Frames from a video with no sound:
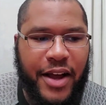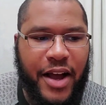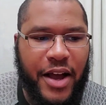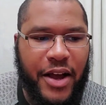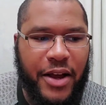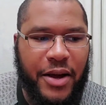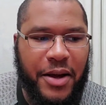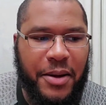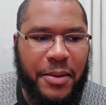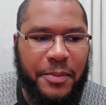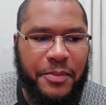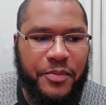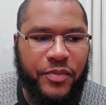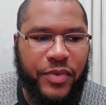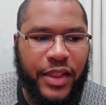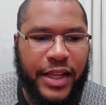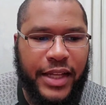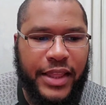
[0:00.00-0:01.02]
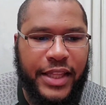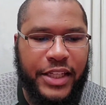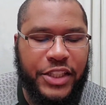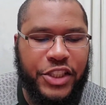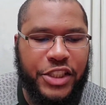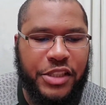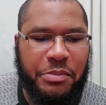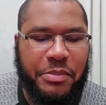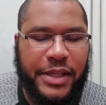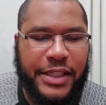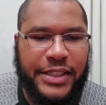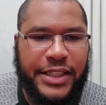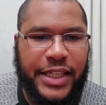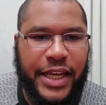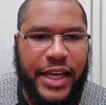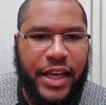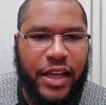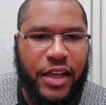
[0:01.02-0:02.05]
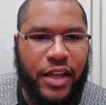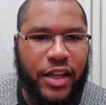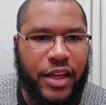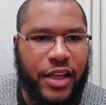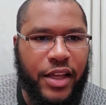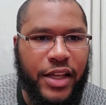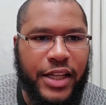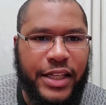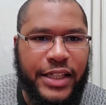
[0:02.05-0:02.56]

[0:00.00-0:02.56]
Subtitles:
I think she missed a